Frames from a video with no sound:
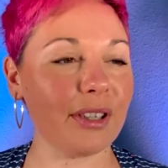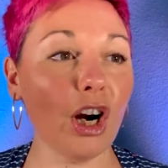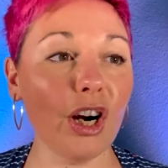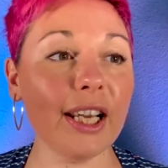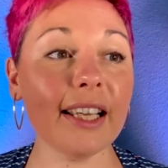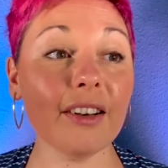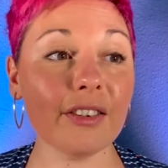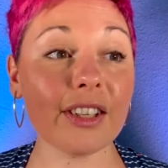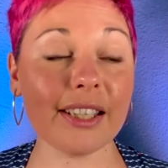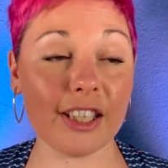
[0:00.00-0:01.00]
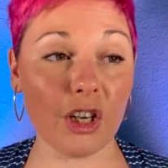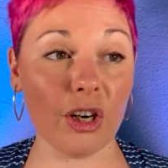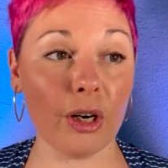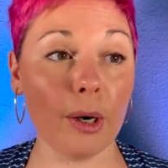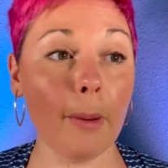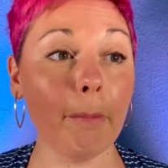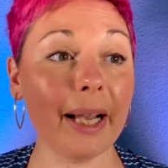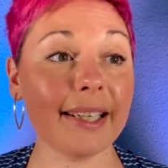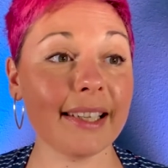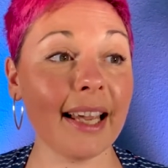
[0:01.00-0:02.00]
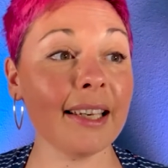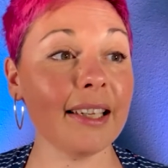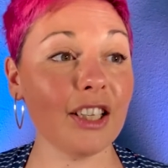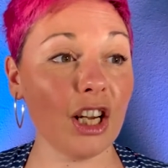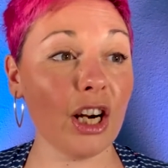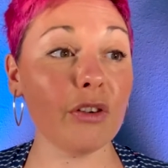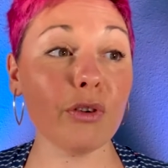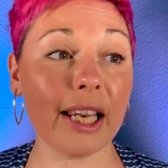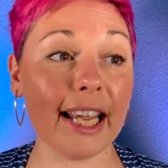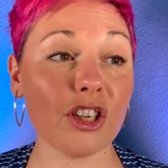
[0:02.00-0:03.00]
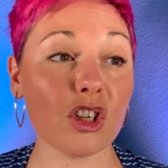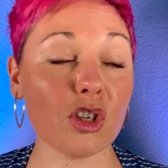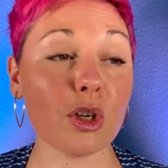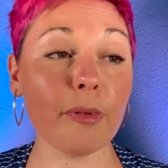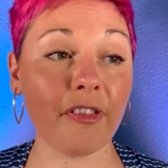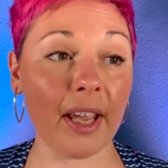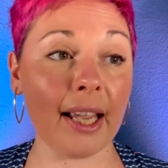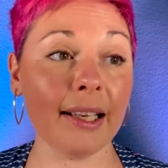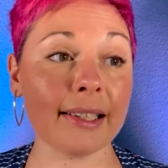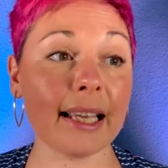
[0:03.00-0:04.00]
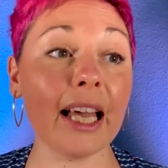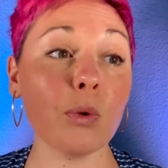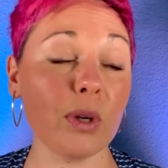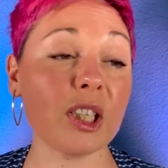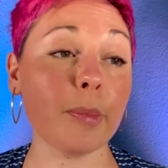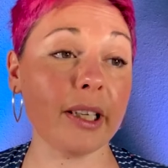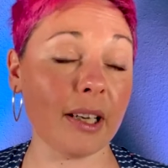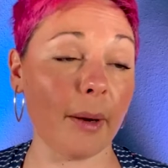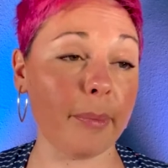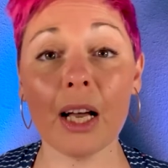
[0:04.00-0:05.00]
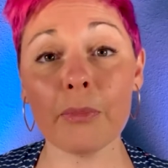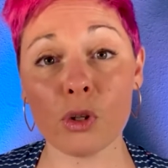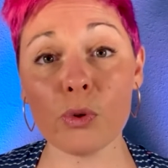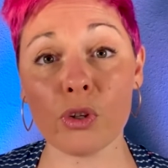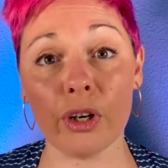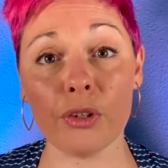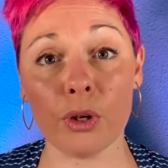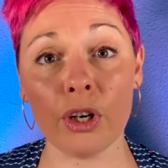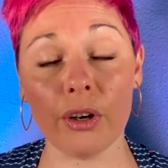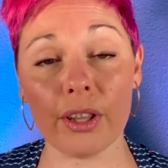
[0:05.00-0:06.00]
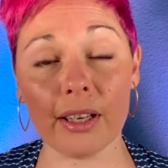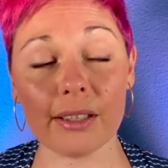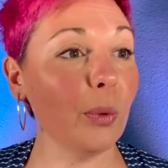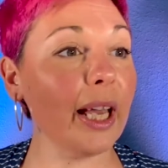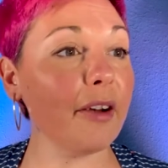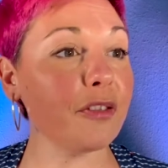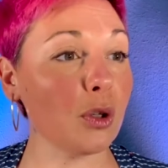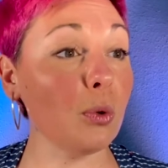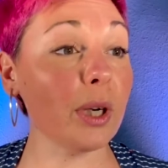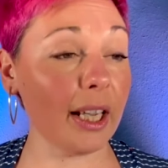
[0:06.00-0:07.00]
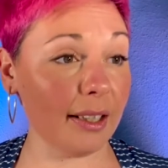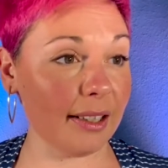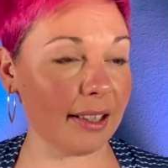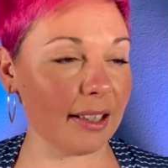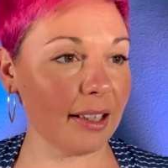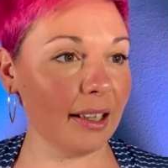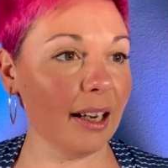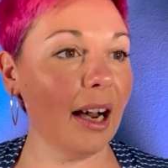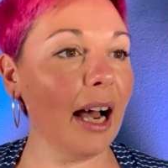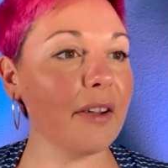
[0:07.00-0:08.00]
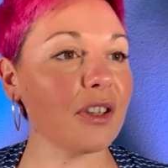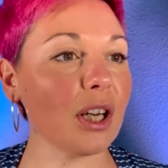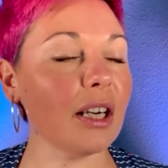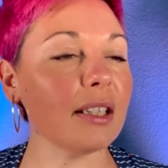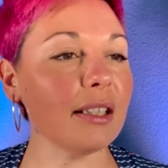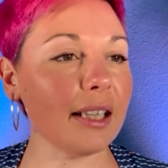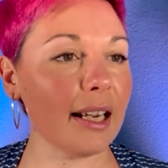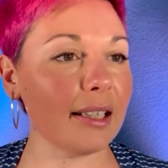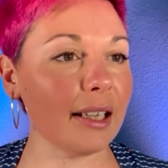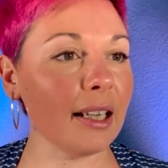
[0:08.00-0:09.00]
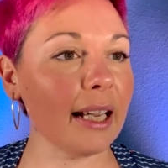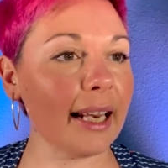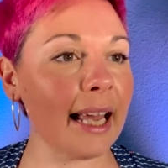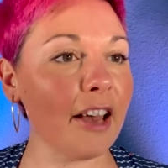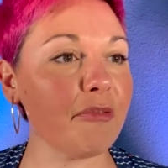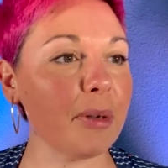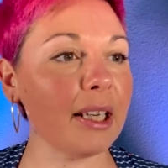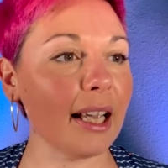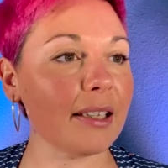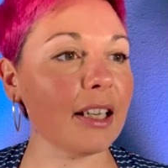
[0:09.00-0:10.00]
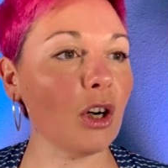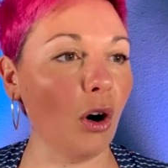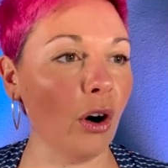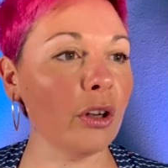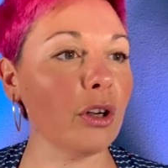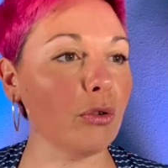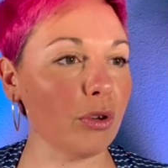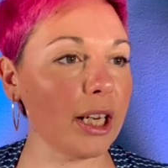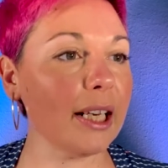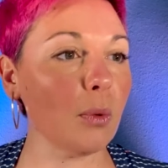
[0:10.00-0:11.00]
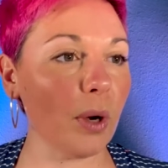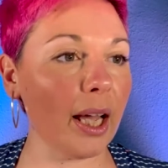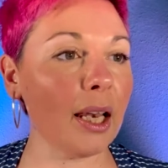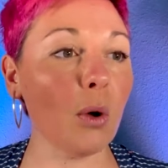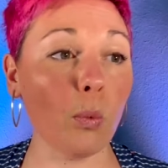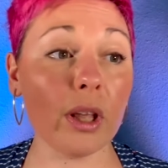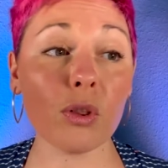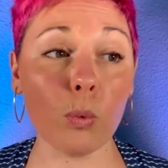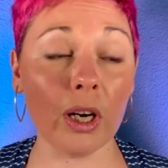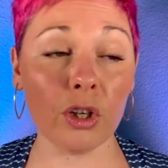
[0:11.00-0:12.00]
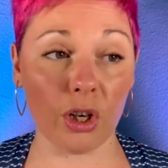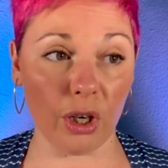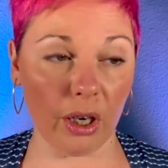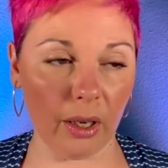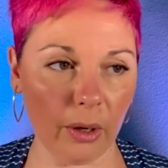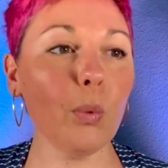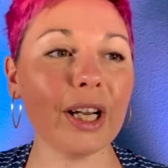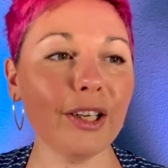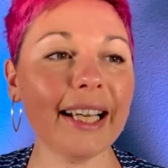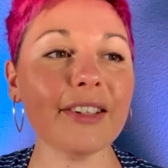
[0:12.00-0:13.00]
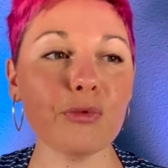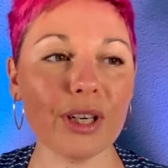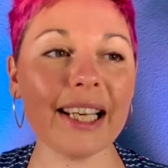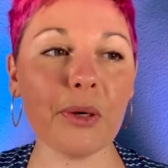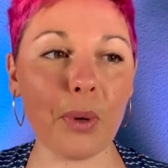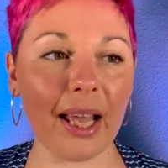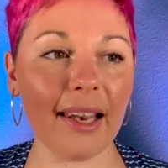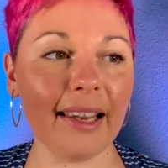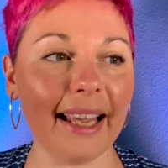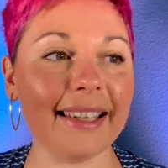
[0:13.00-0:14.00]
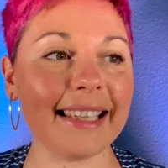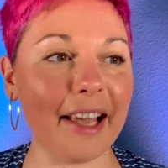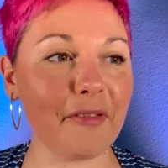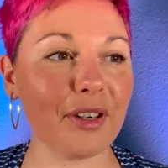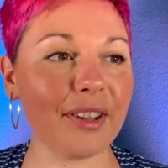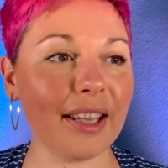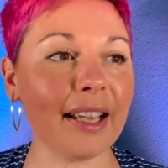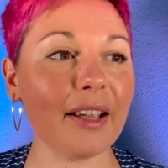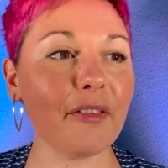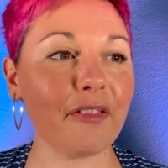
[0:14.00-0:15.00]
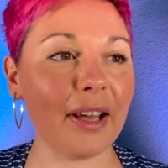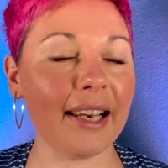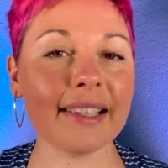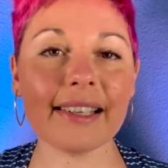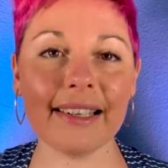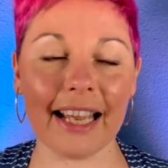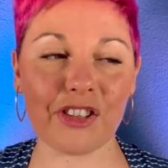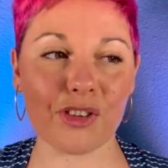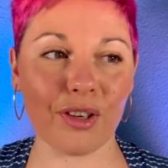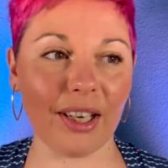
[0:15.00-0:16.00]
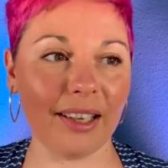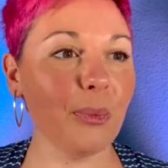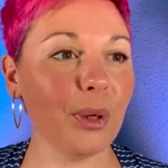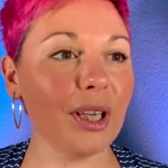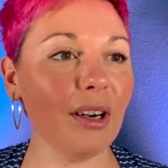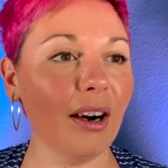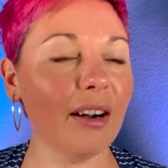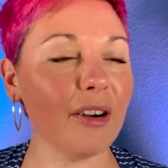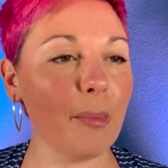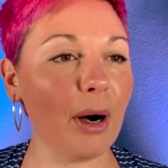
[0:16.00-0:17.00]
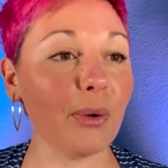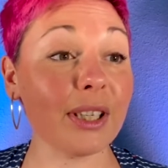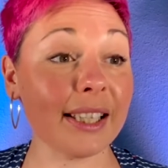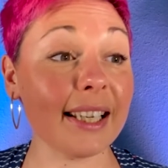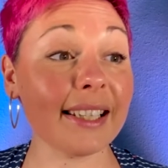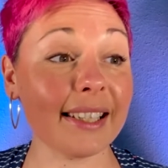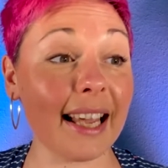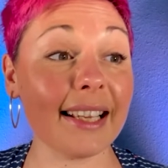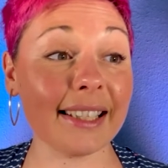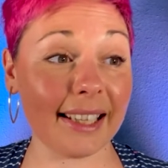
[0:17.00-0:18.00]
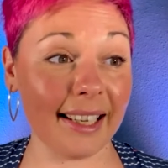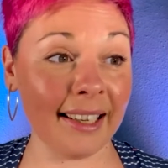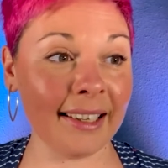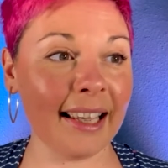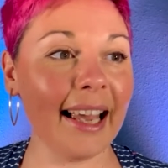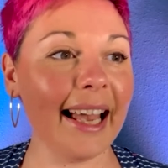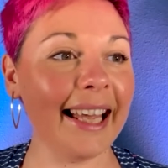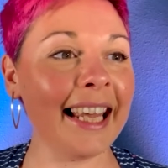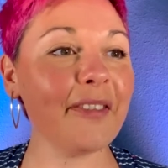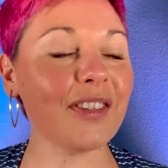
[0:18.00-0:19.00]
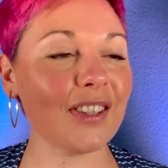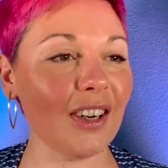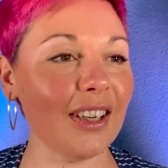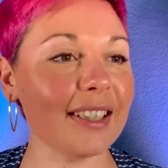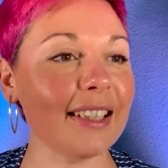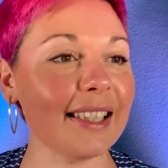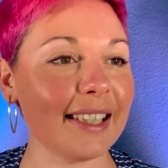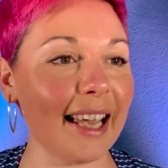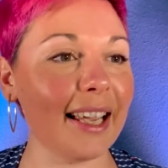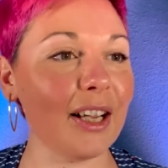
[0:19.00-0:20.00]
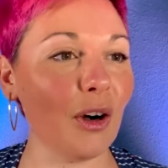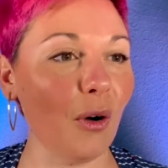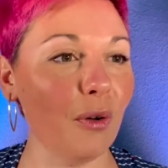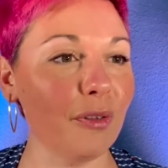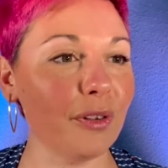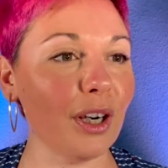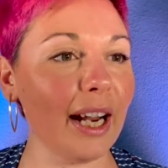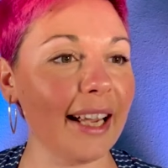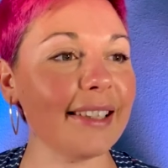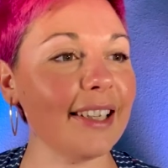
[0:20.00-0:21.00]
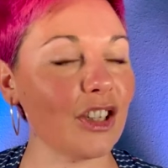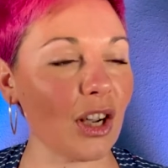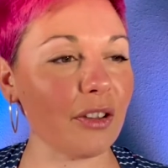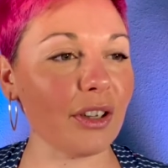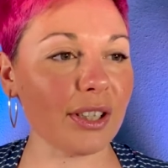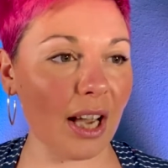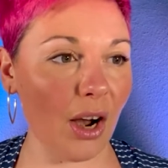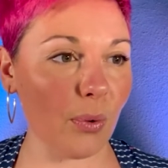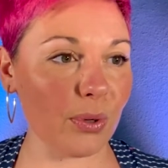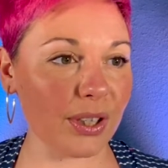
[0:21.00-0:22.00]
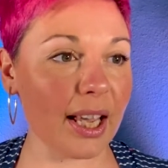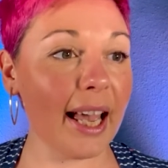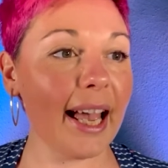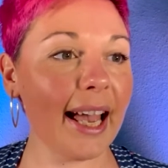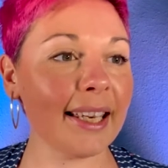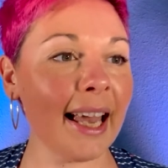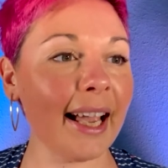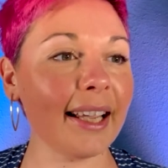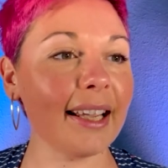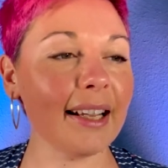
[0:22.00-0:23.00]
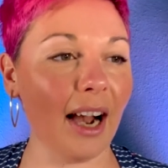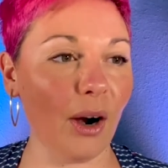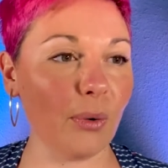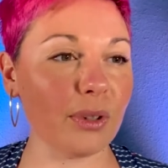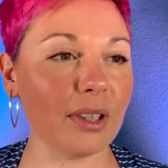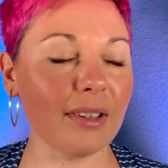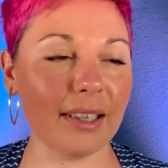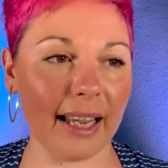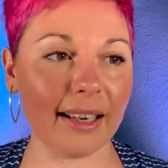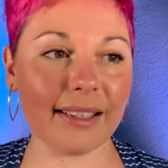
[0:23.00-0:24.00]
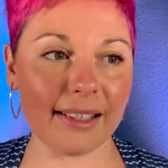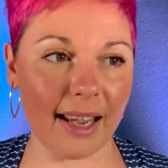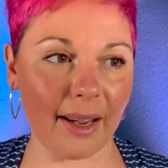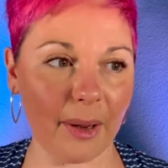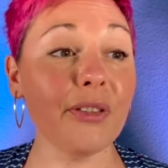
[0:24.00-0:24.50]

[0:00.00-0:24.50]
Earlier this year, my 10-year relationship failed and we split up. I'm so sorry to hear that. We have 2 kids. I've started dating and have been getting on really well with one girl. We clicked really well and everything felt natural. We are about 6 dates in and have started staying over at each other's house and hanging out the next day.